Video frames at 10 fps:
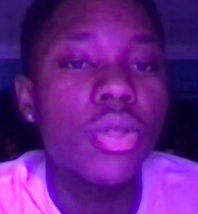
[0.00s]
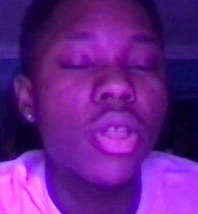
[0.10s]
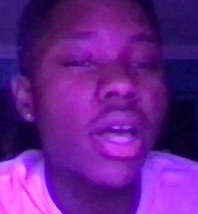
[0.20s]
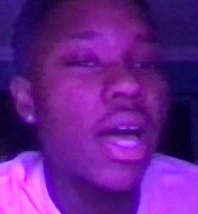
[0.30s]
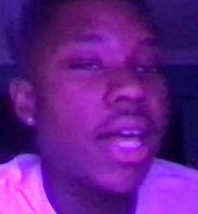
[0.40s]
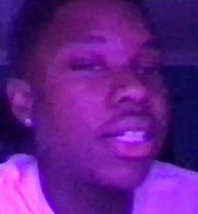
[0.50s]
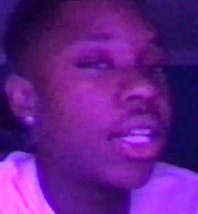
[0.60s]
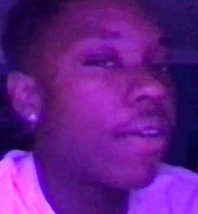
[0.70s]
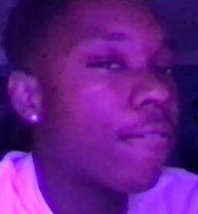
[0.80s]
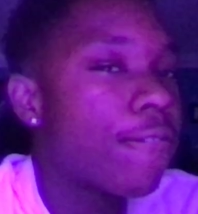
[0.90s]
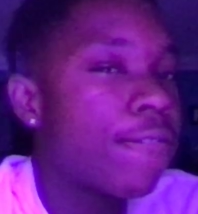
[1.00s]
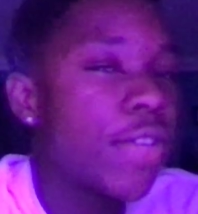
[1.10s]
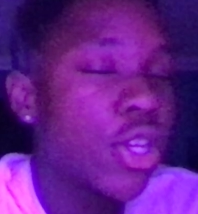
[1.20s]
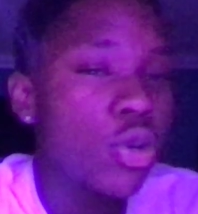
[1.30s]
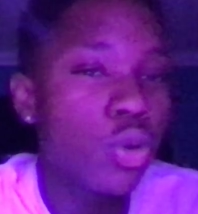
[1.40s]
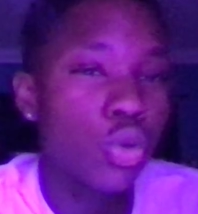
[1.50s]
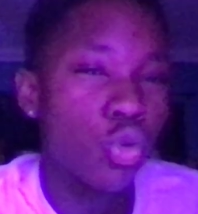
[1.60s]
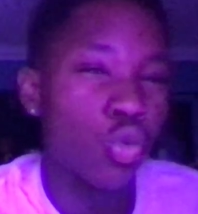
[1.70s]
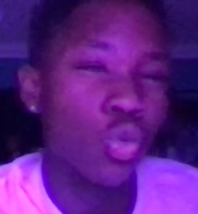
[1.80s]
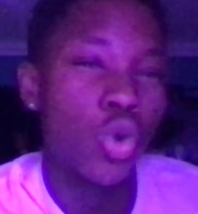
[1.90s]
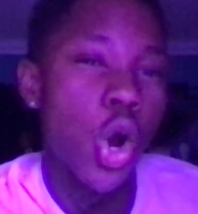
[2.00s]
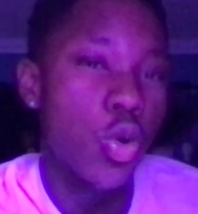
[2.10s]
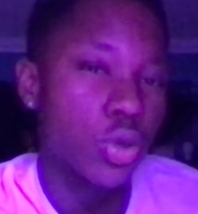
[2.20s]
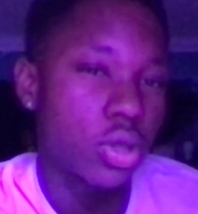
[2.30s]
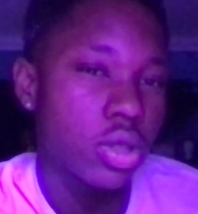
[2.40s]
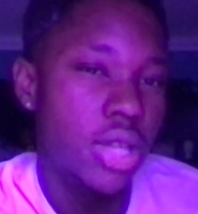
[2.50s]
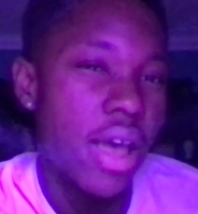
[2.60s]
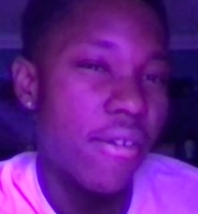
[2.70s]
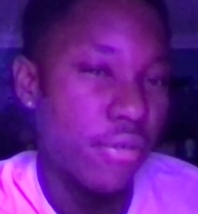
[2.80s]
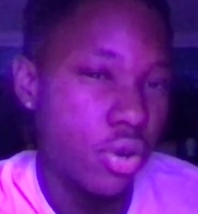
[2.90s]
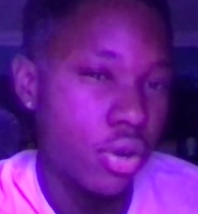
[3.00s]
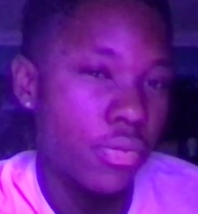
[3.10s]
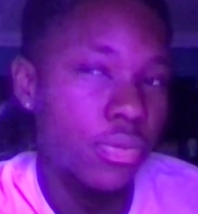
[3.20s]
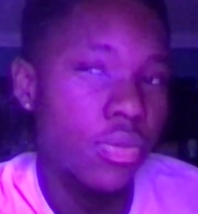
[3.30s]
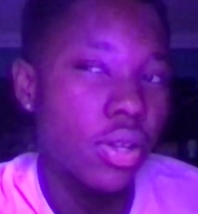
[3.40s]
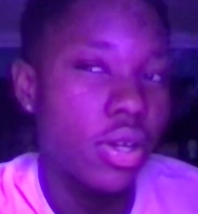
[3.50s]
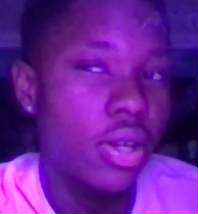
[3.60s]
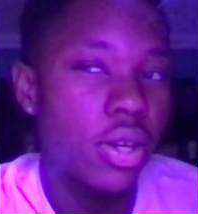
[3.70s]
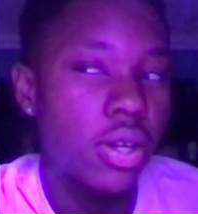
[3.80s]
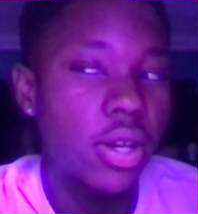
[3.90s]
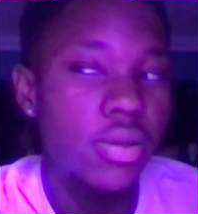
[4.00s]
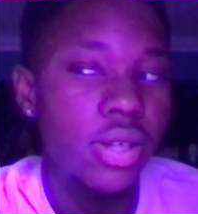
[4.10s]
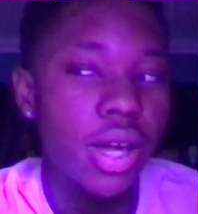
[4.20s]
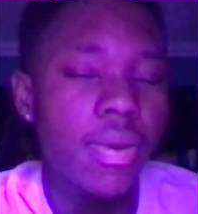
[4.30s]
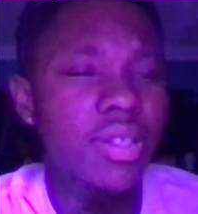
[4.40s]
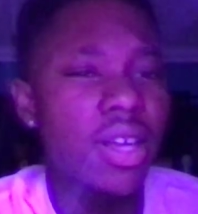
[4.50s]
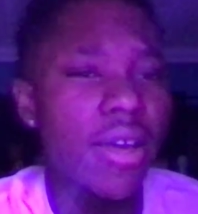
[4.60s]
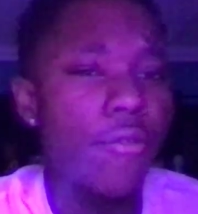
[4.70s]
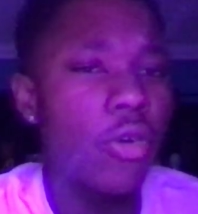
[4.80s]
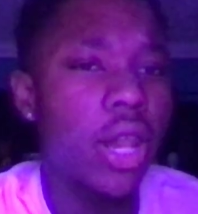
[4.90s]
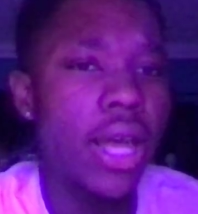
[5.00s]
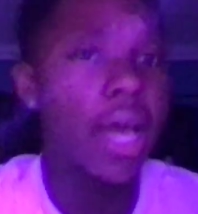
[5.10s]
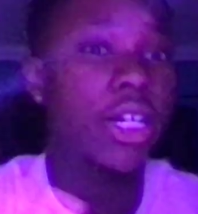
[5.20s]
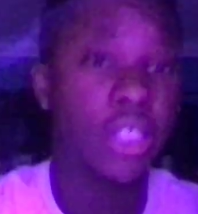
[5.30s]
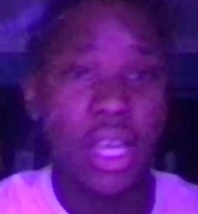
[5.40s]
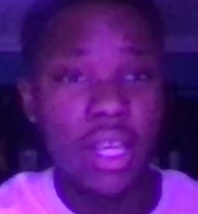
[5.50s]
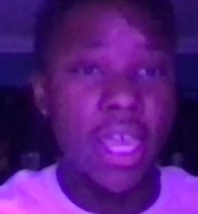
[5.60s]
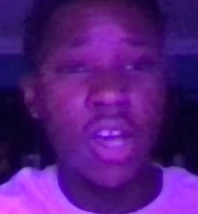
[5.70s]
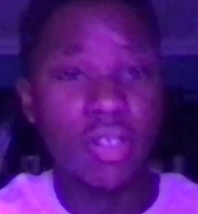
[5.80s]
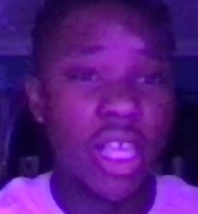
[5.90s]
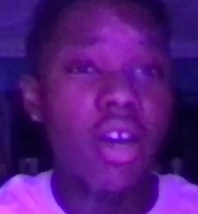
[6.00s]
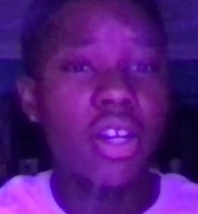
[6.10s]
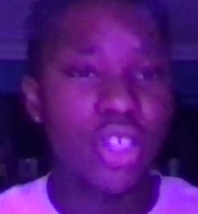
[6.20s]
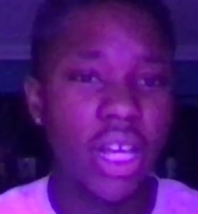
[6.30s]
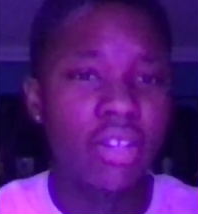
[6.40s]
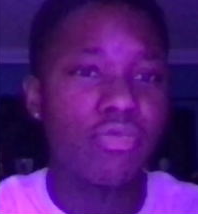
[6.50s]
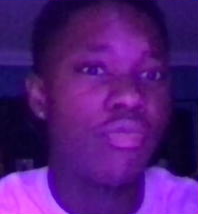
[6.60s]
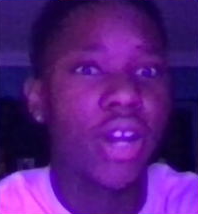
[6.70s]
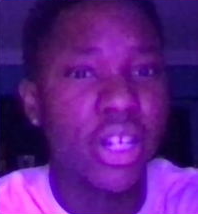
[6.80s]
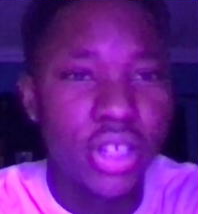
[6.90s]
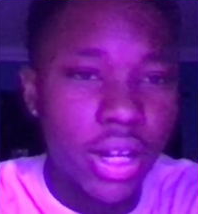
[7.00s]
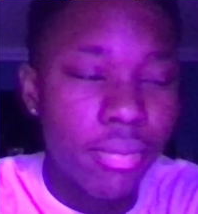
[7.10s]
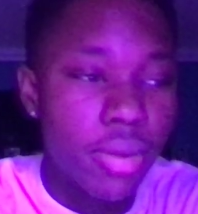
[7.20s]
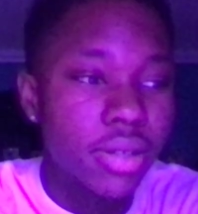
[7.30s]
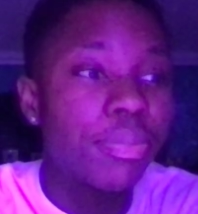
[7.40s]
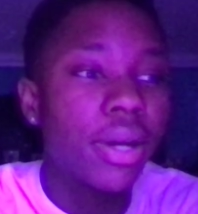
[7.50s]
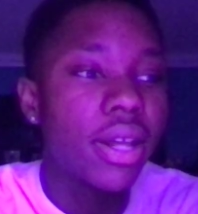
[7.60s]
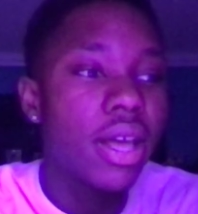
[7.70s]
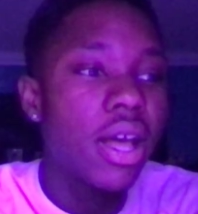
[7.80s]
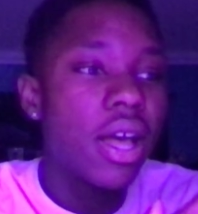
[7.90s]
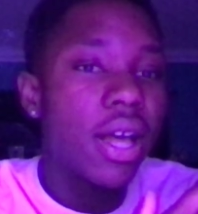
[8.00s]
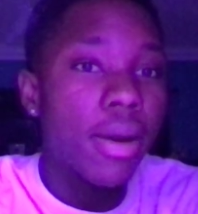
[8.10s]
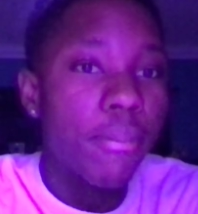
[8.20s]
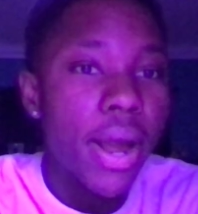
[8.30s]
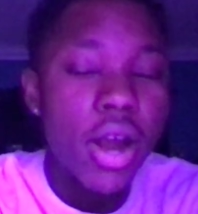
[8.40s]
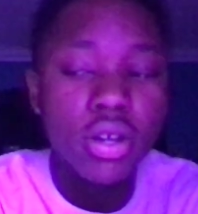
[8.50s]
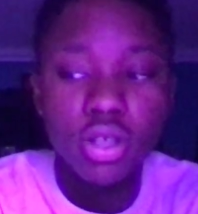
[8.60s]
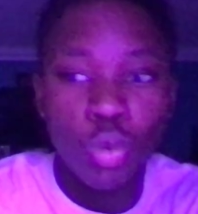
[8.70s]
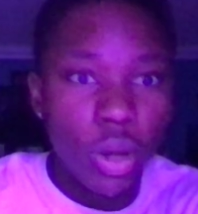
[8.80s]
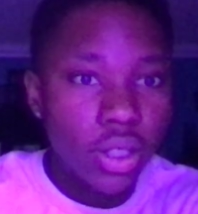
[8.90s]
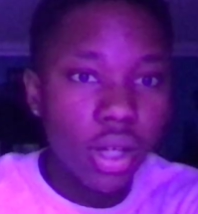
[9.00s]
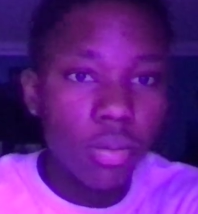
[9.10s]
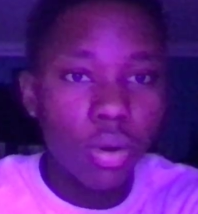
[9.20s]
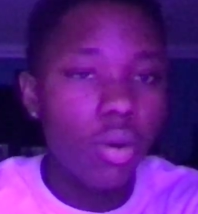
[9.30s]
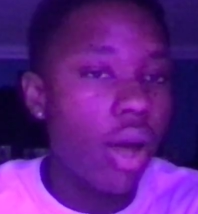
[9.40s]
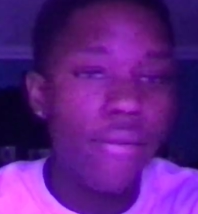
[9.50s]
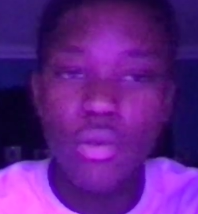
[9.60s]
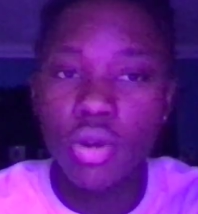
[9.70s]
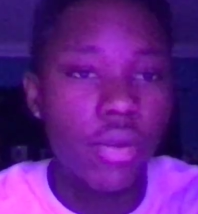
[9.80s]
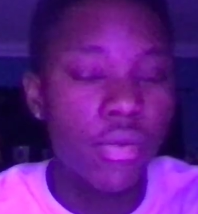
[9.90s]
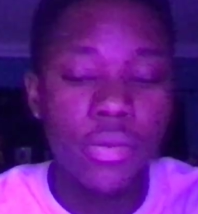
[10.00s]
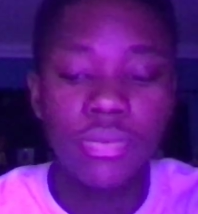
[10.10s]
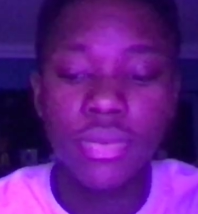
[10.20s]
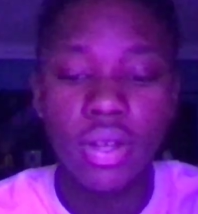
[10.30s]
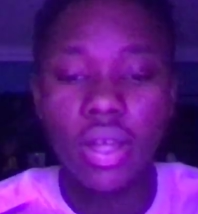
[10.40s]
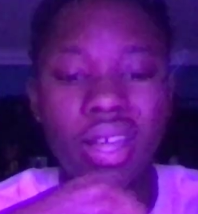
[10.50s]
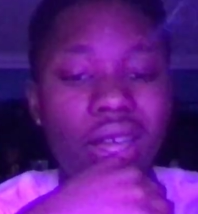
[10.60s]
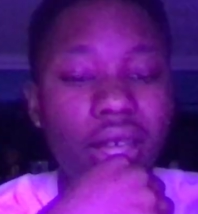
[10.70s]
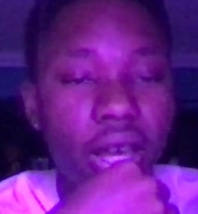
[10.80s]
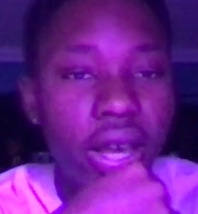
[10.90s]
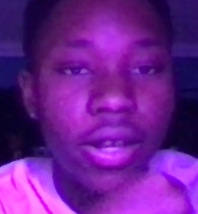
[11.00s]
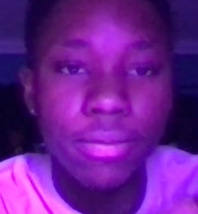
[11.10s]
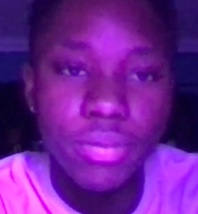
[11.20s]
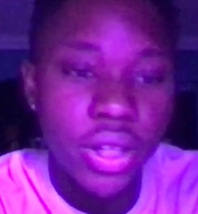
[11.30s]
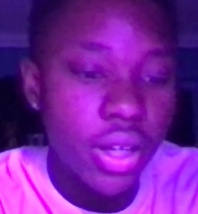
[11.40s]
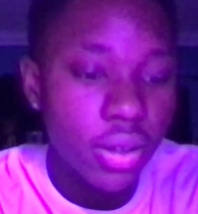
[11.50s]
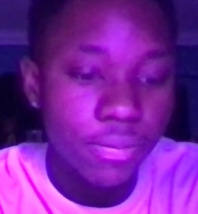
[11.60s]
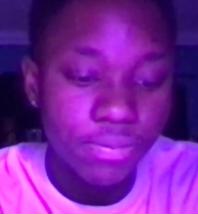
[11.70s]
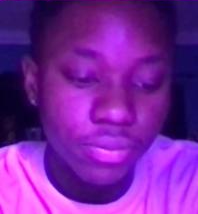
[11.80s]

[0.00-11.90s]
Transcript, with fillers: Like I didn't feel gross after. You know what I'm saying? I'm not saying I feel like I just ate a kale salad and, ch- and freaking chicken breast, but compared to Wingstop, bro, I feel different. And yeah